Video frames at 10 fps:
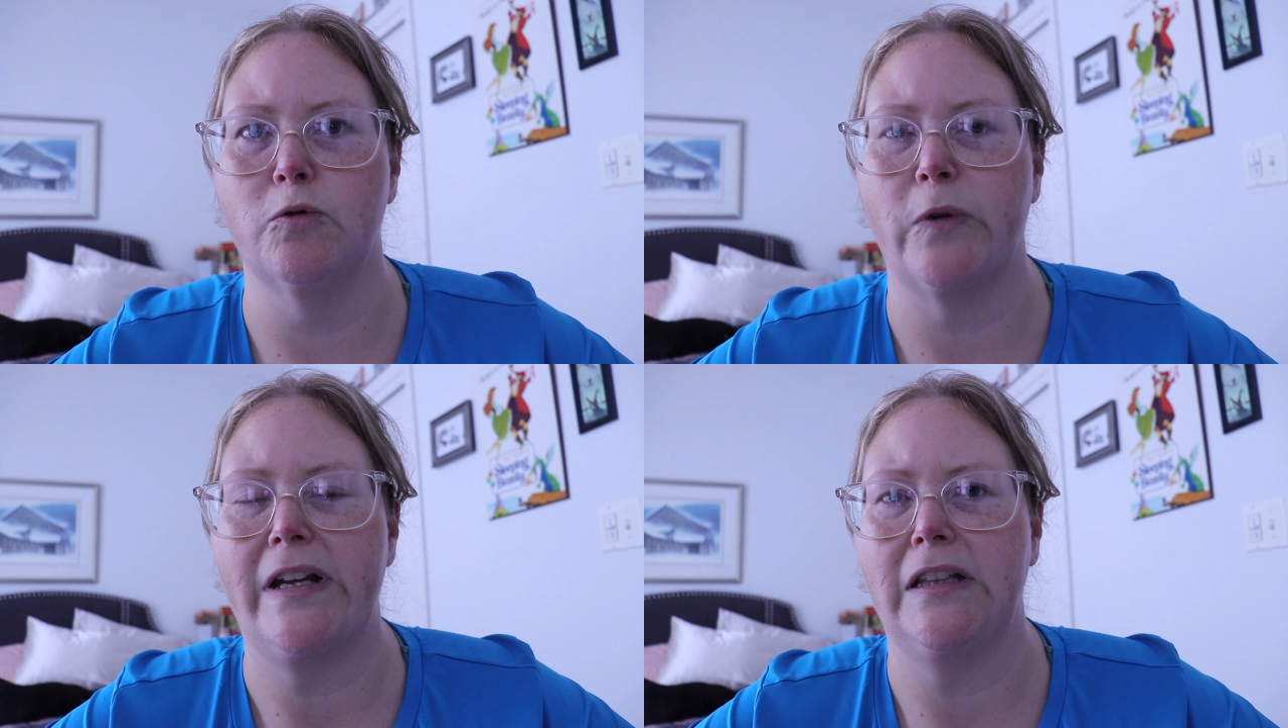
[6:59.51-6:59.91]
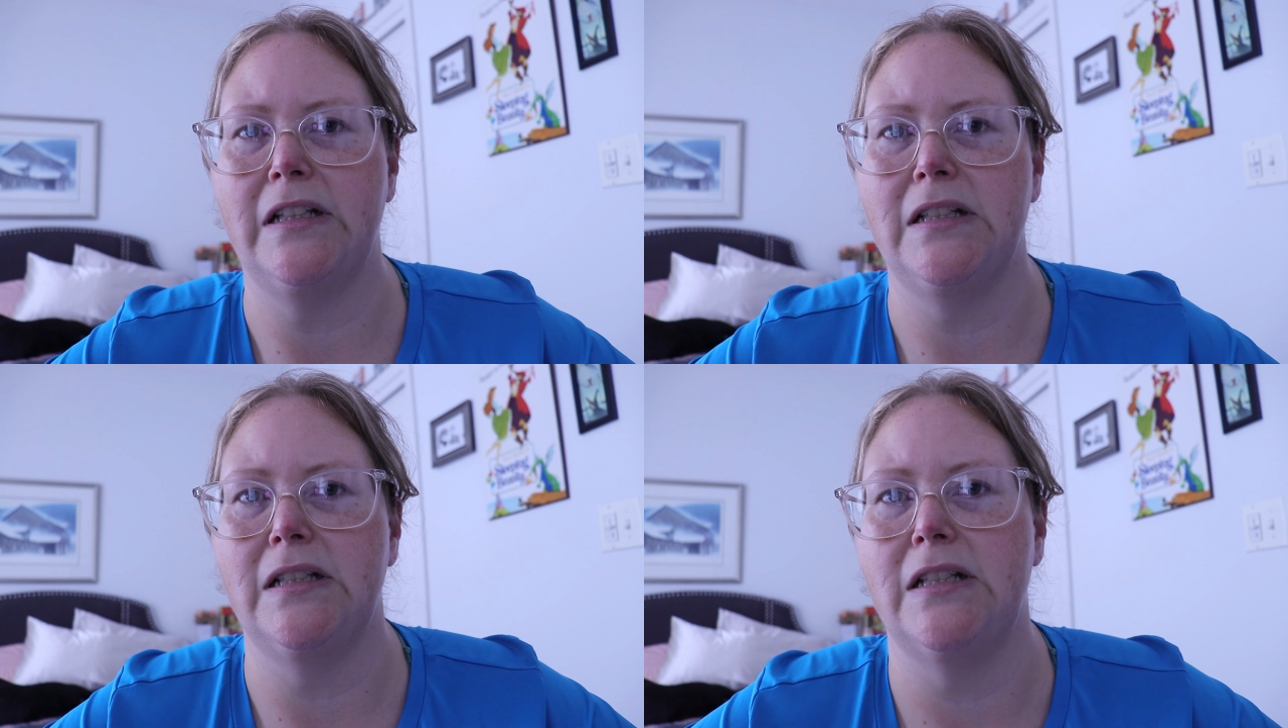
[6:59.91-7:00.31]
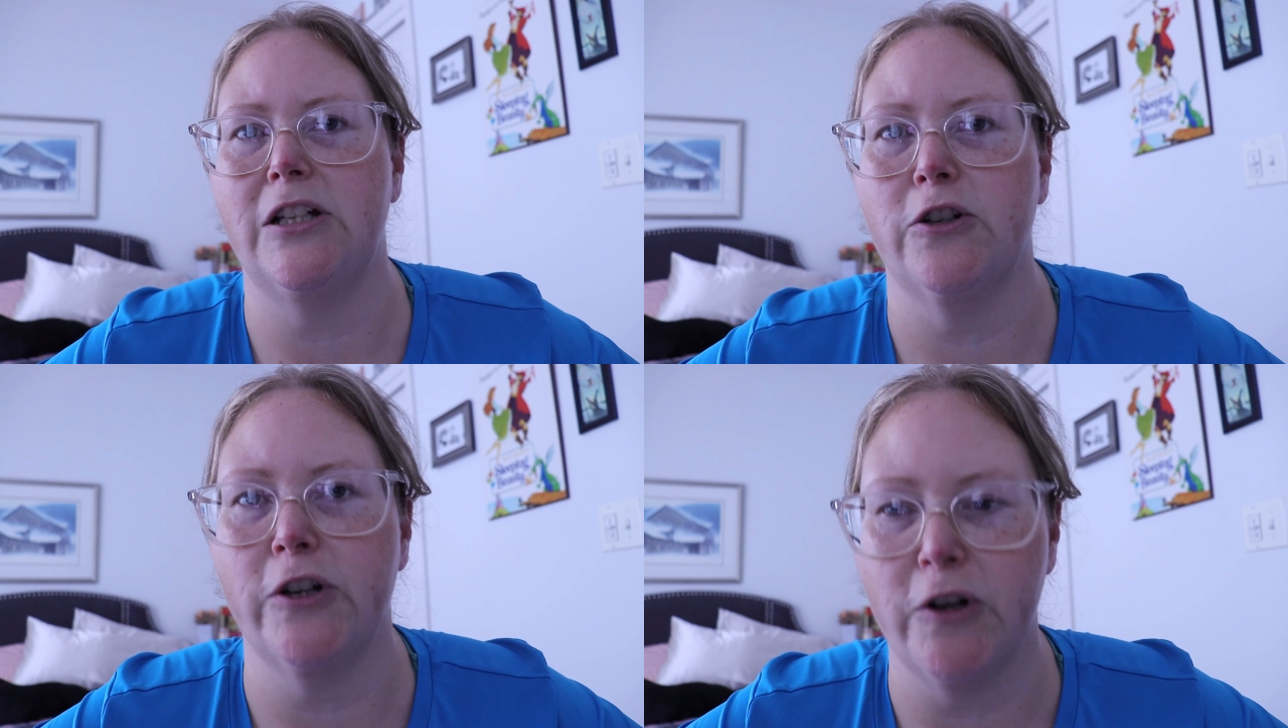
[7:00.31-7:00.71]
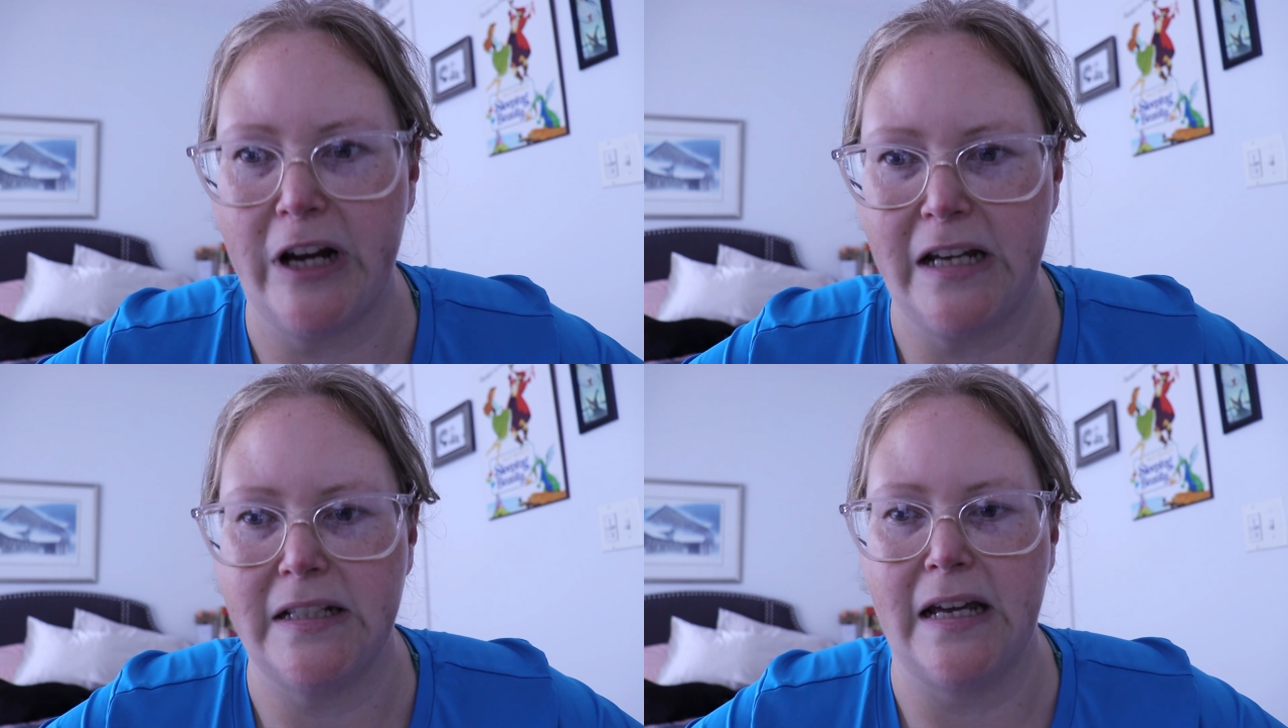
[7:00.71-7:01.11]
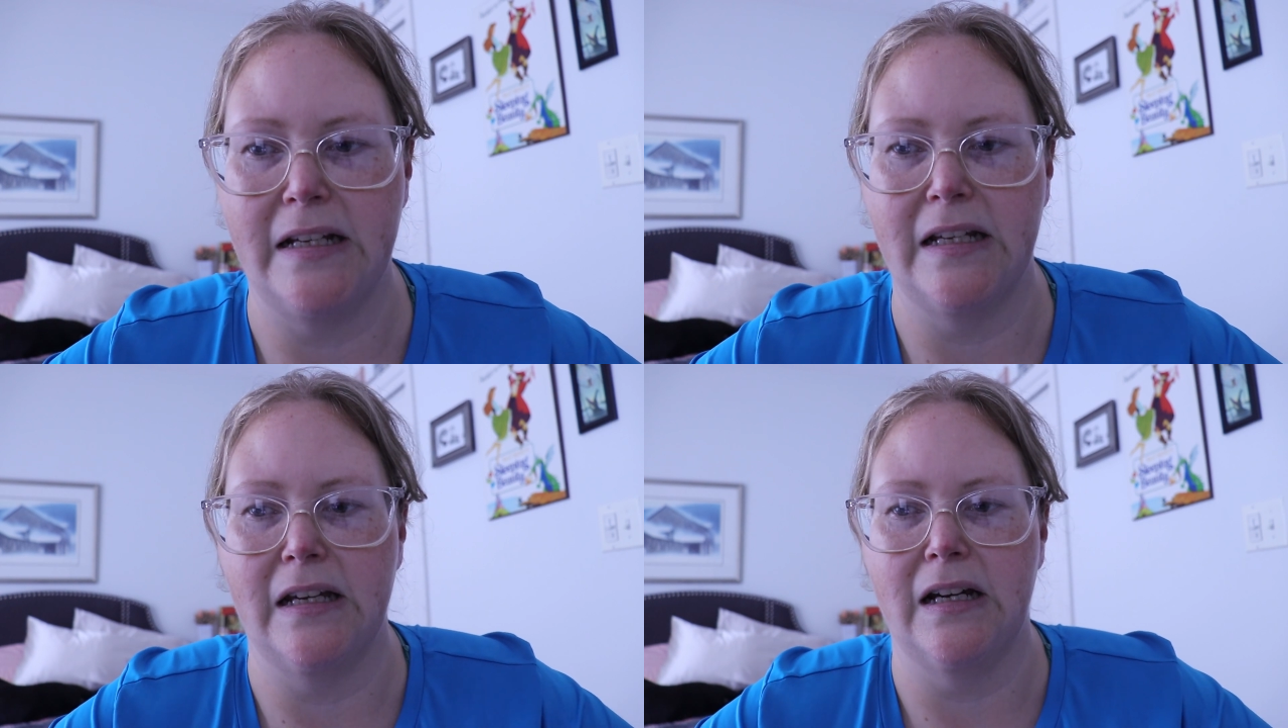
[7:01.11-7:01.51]
greatly deteriorate
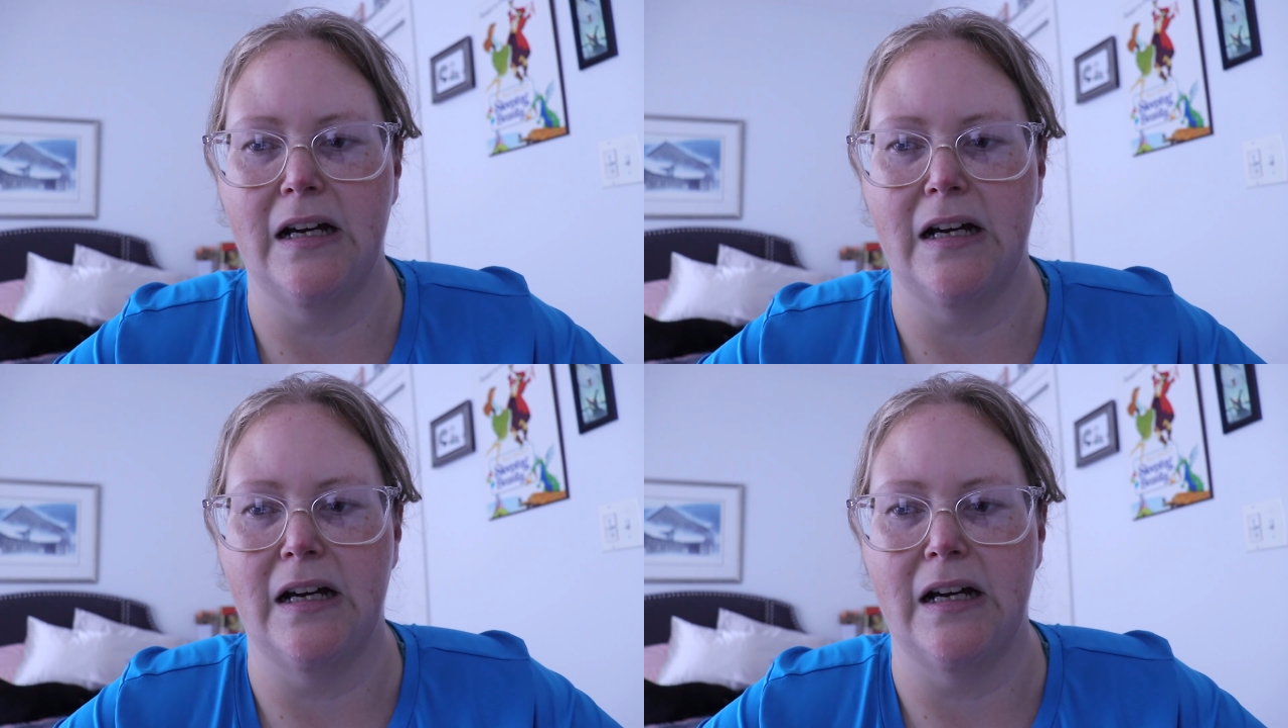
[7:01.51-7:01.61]
and it